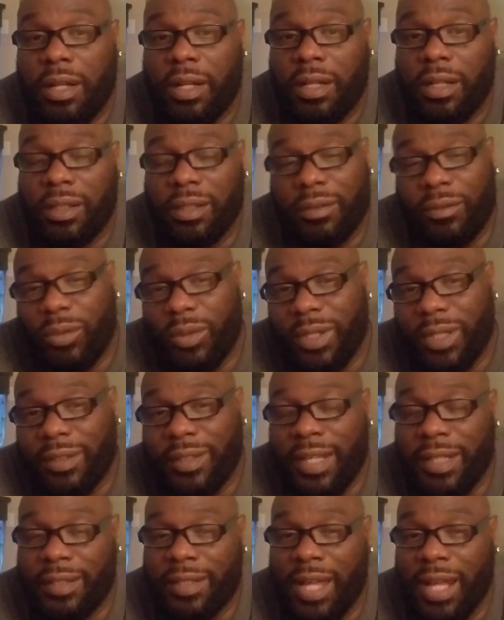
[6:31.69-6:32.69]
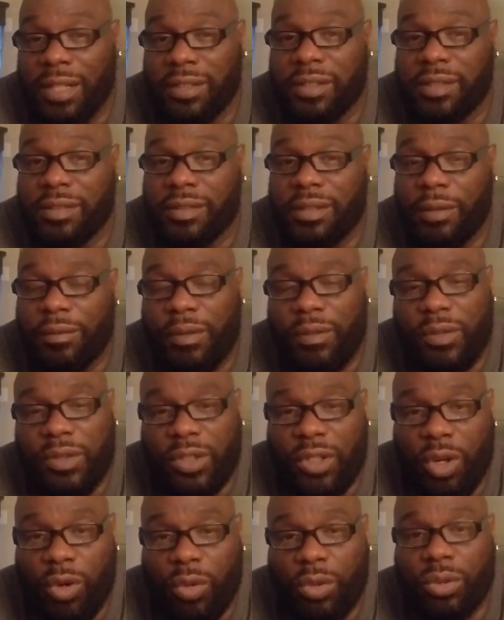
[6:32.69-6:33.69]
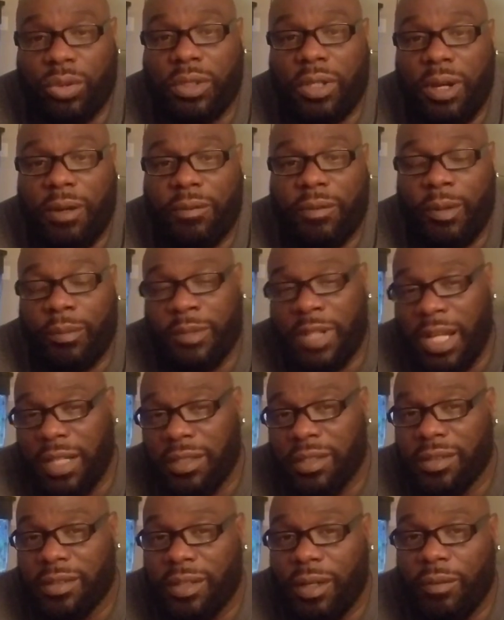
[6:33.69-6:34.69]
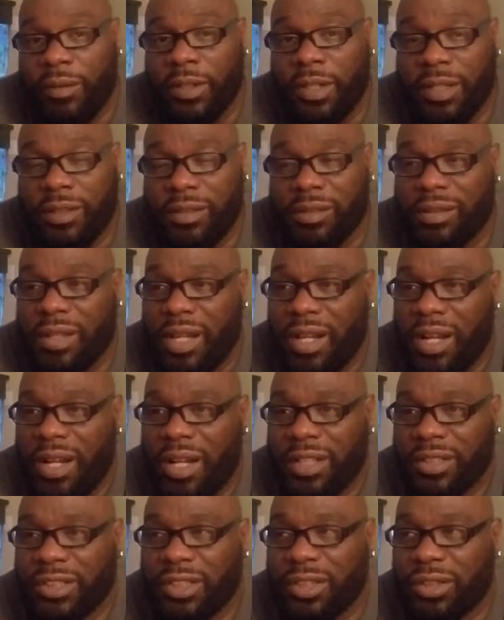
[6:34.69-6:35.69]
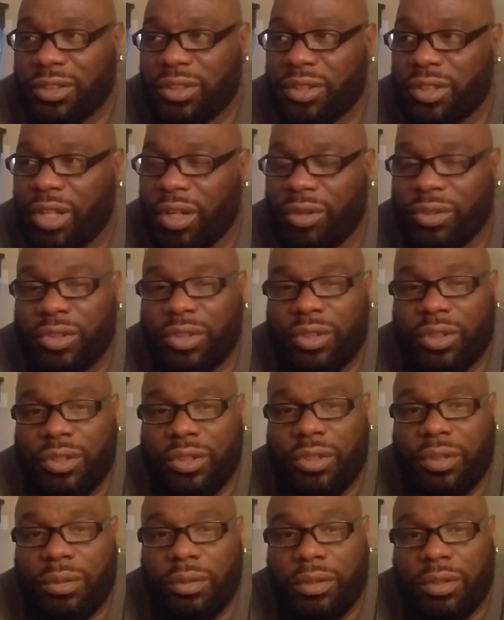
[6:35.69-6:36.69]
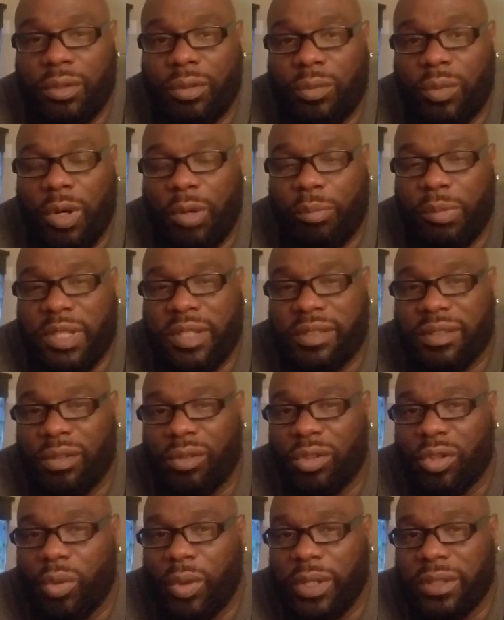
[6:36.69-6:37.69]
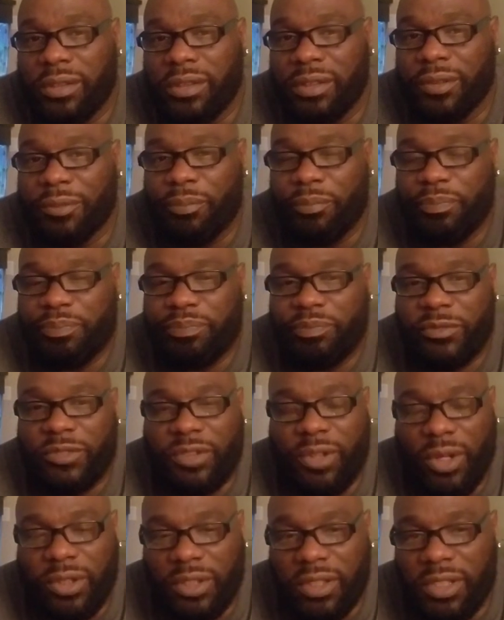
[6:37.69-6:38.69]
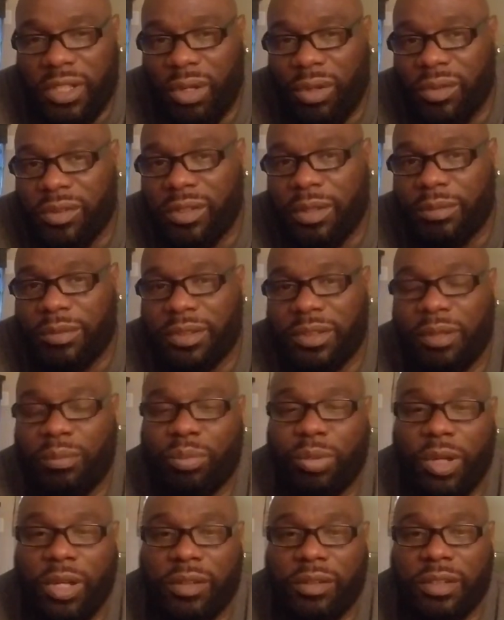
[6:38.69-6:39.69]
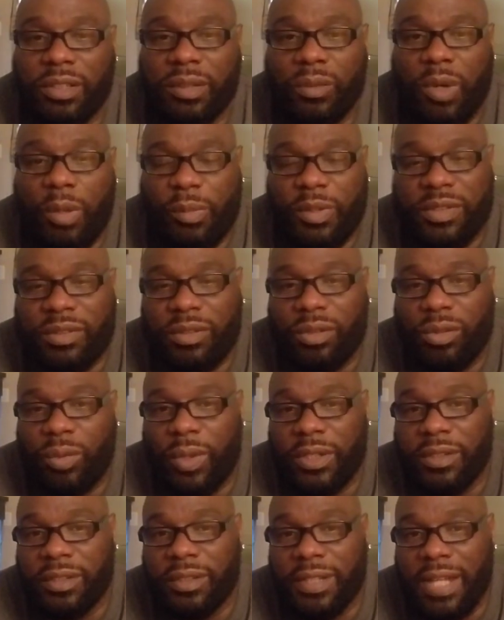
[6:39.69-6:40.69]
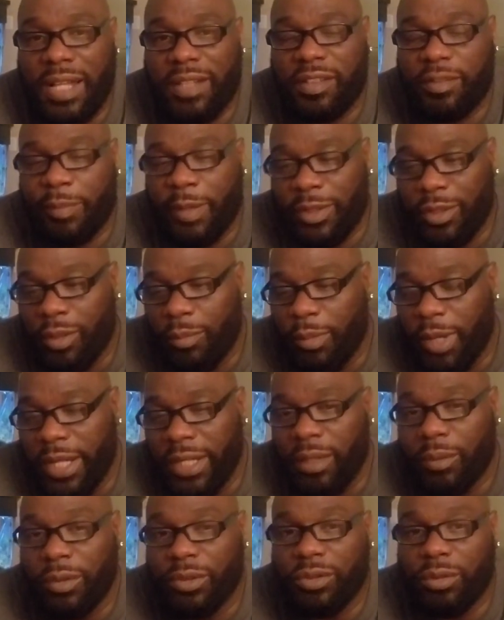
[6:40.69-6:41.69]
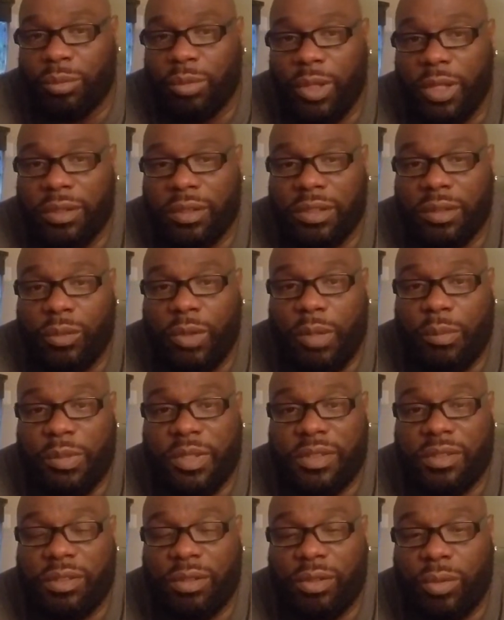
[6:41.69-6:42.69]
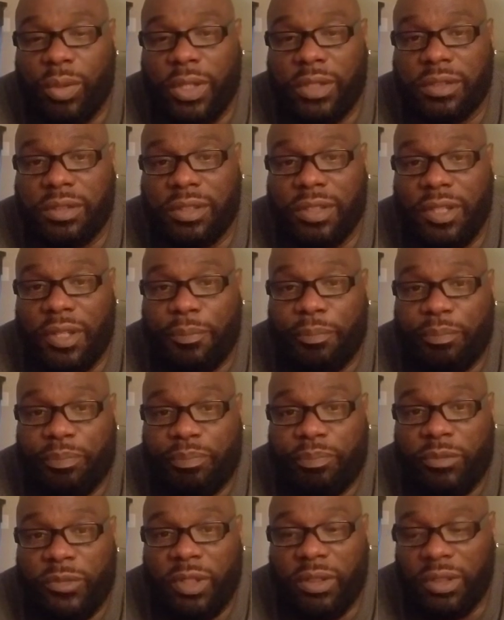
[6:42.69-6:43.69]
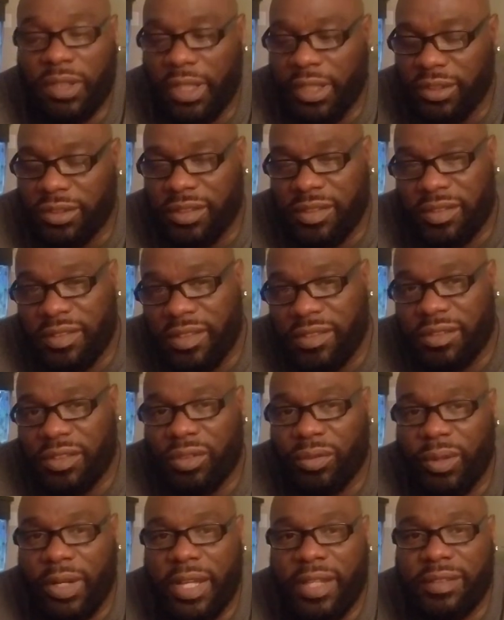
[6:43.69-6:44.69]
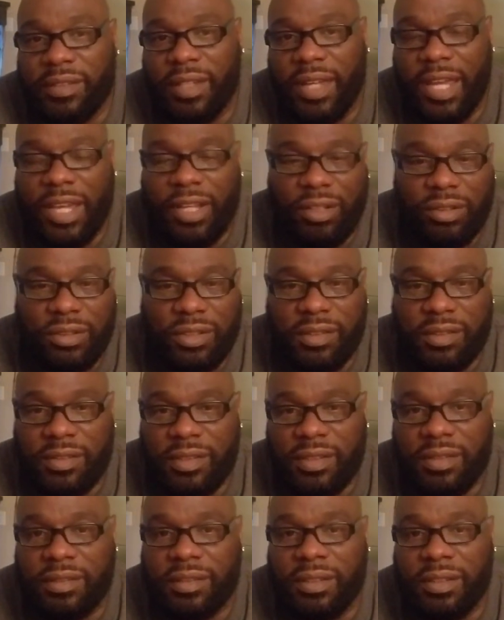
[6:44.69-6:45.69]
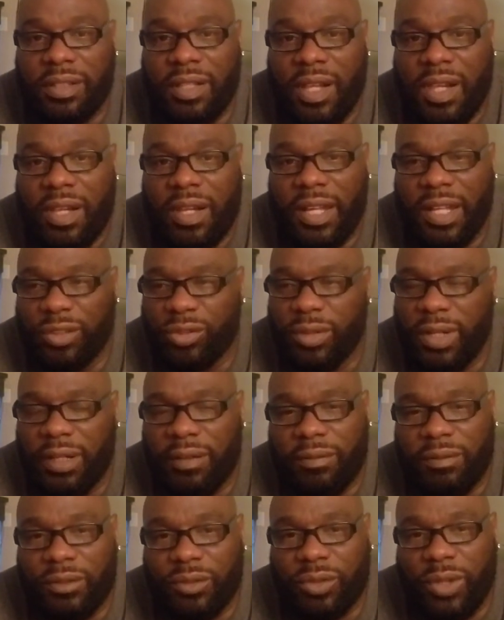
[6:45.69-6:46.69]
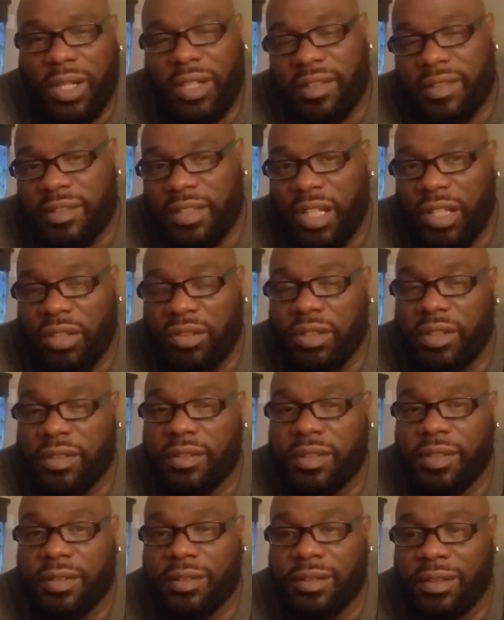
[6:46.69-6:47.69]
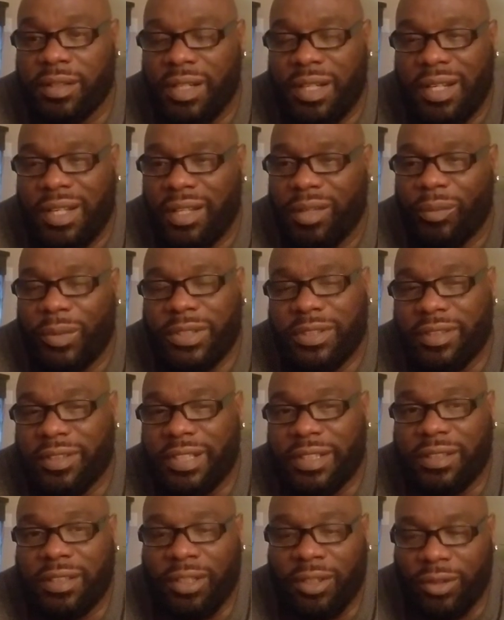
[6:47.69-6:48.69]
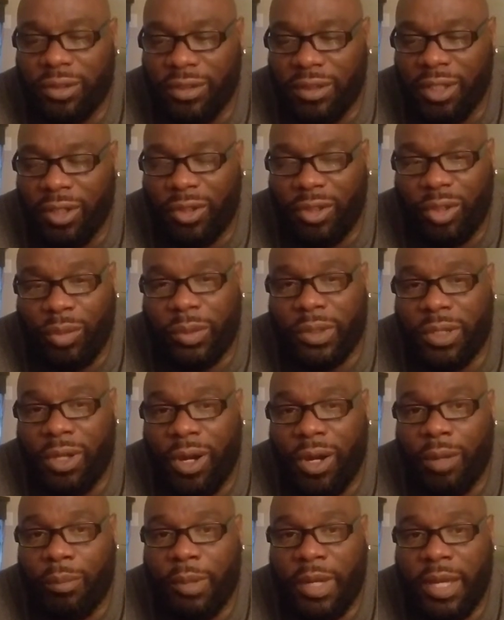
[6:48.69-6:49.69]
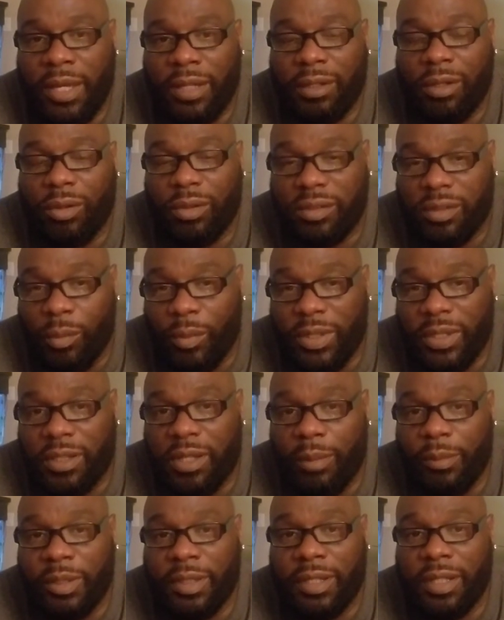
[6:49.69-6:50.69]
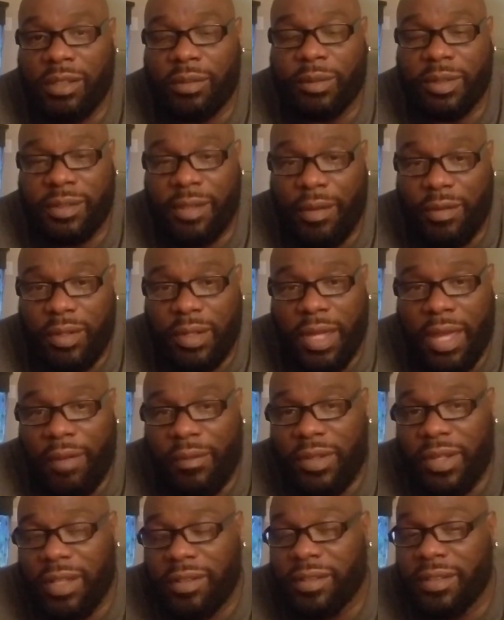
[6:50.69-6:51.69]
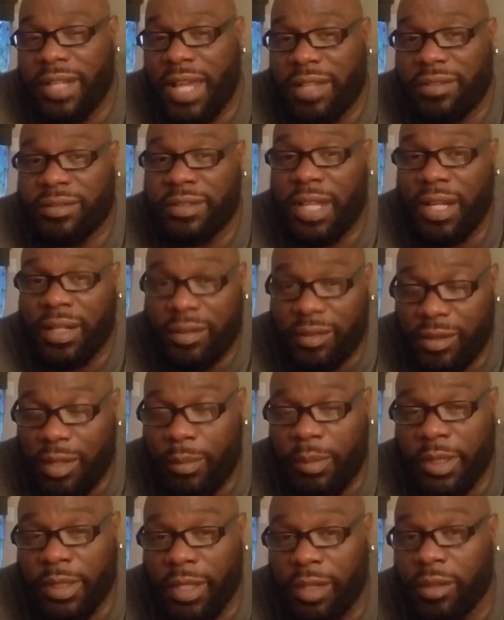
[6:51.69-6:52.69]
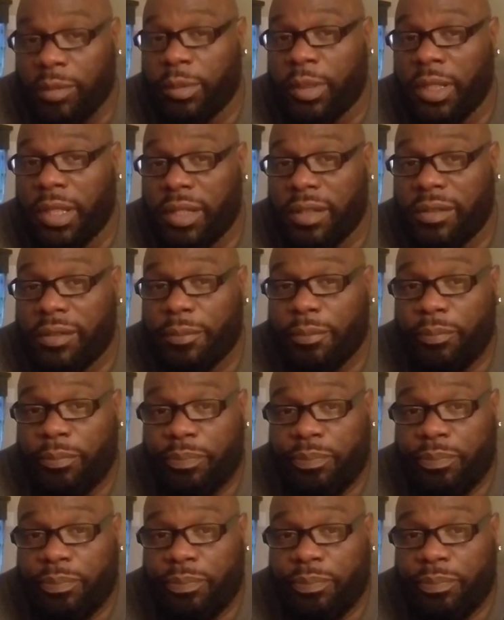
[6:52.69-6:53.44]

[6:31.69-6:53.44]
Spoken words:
Because if you get that knowledge of self, if you know where you come from, knowledge of self and others, you won't be so quick to turn your nose up to your brother. You won't be so quick to not spend your money with your brother. You won't be so quick to look at your sister crazy and hate on your sister and try to stun on your sister. We just need to learn who we are, man, so we can come together. Because every other nationality is coming together but us.